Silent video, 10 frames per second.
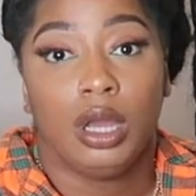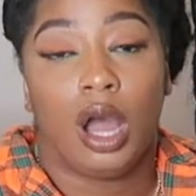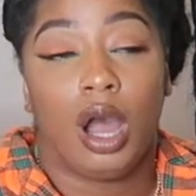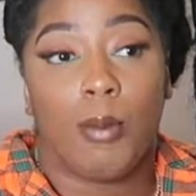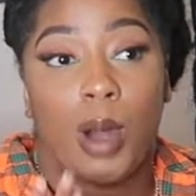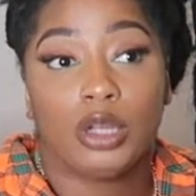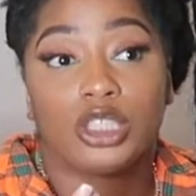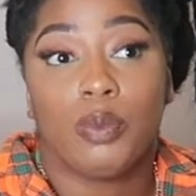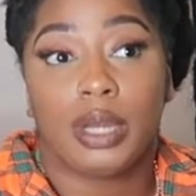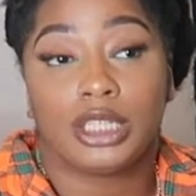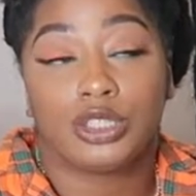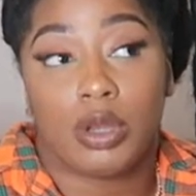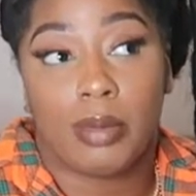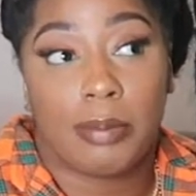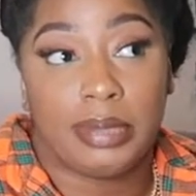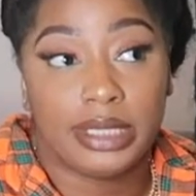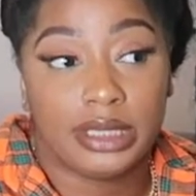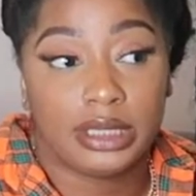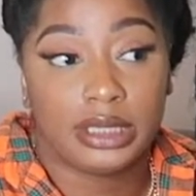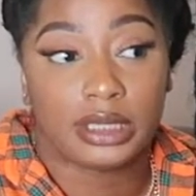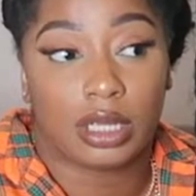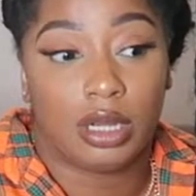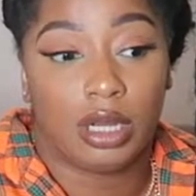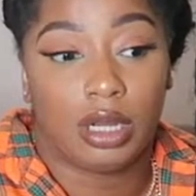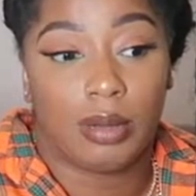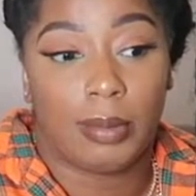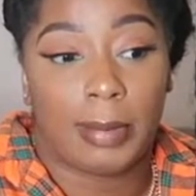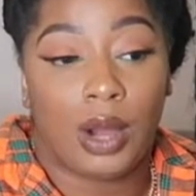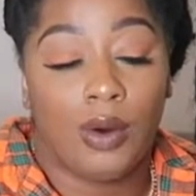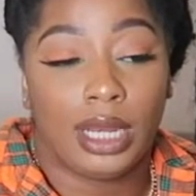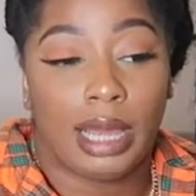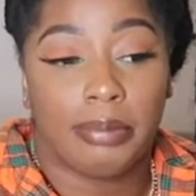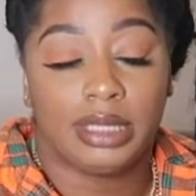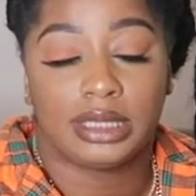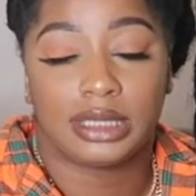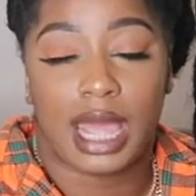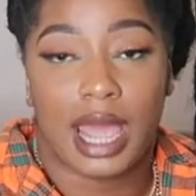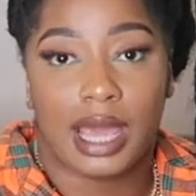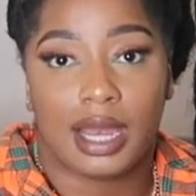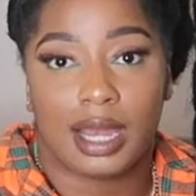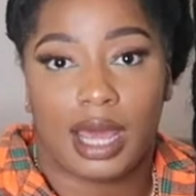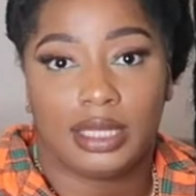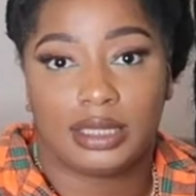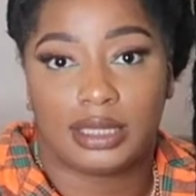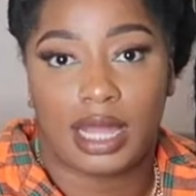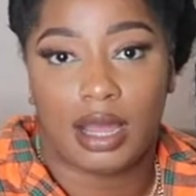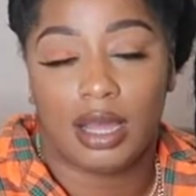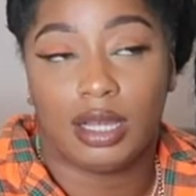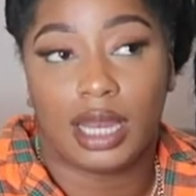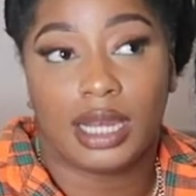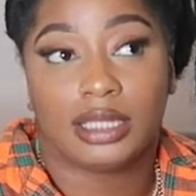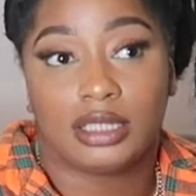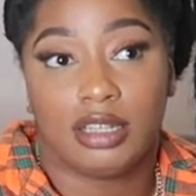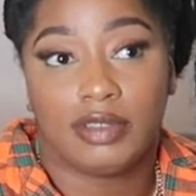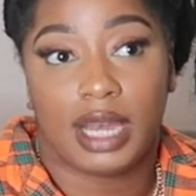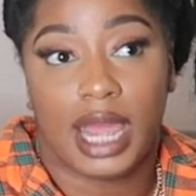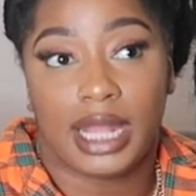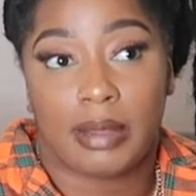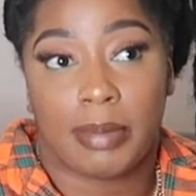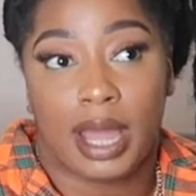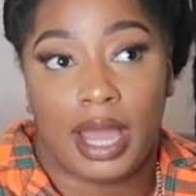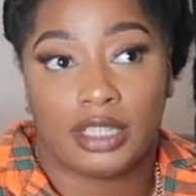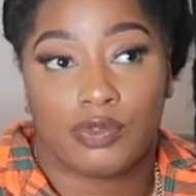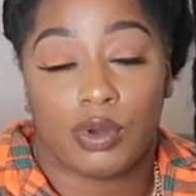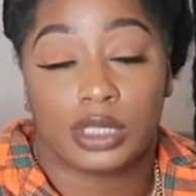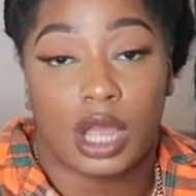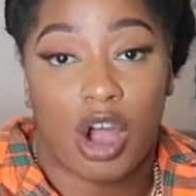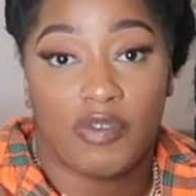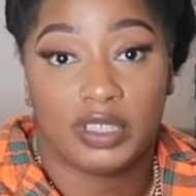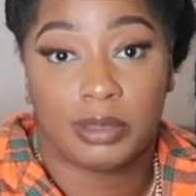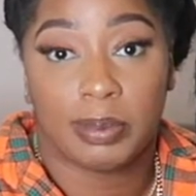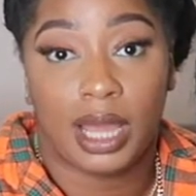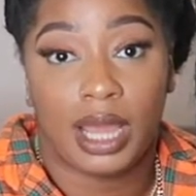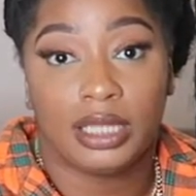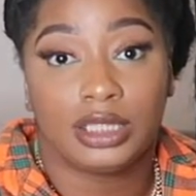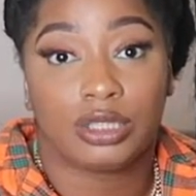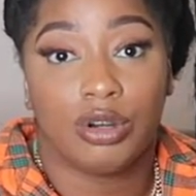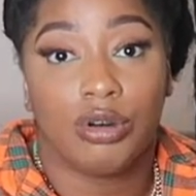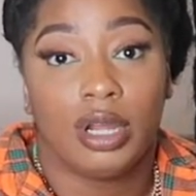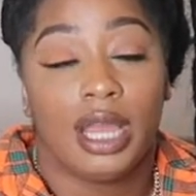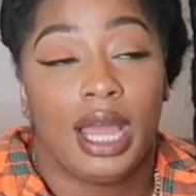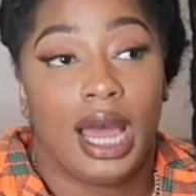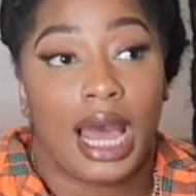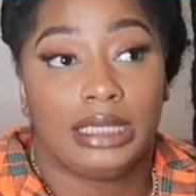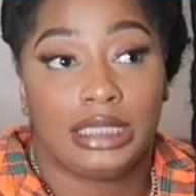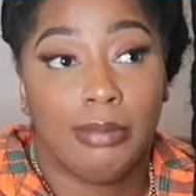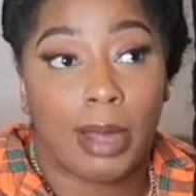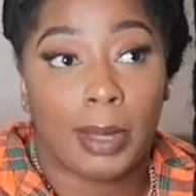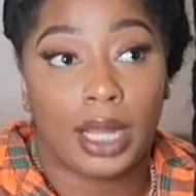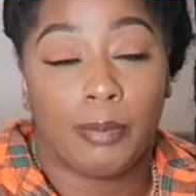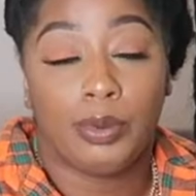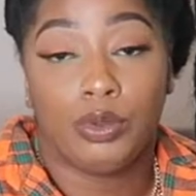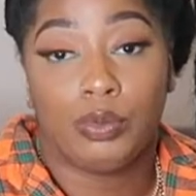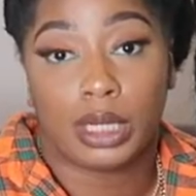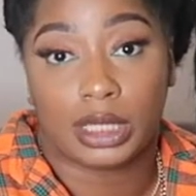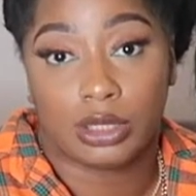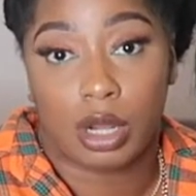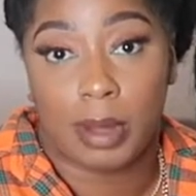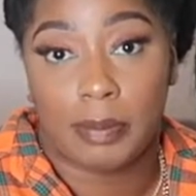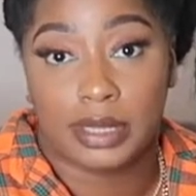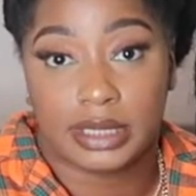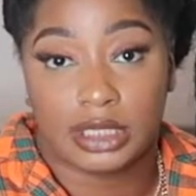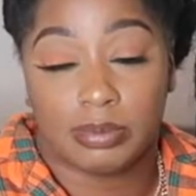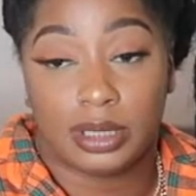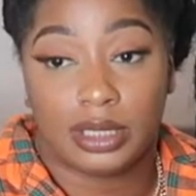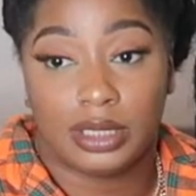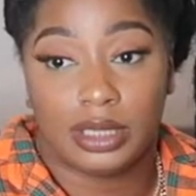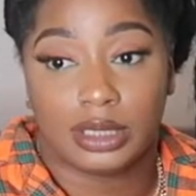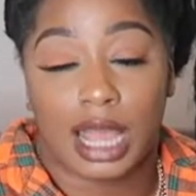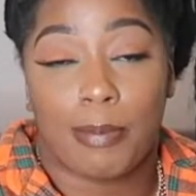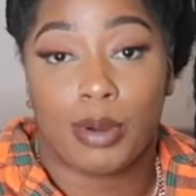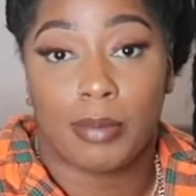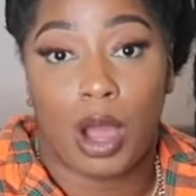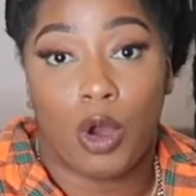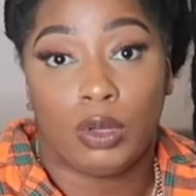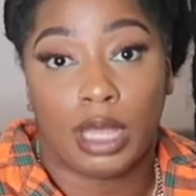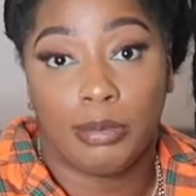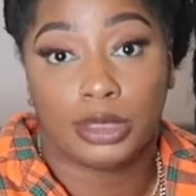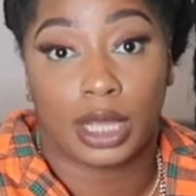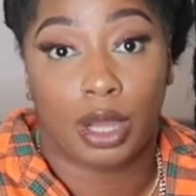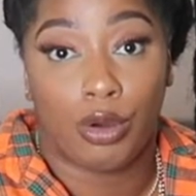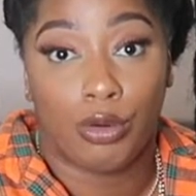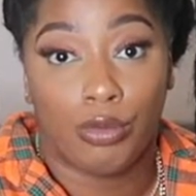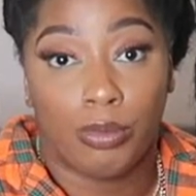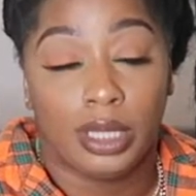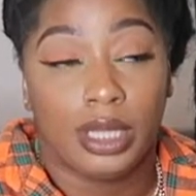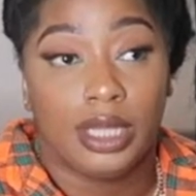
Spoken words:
Also, when I started my business, my online business, I had a lot of stuff that I had to buy as far as office supplies. So I did buy my computer when I started my business because I print my own labels at home.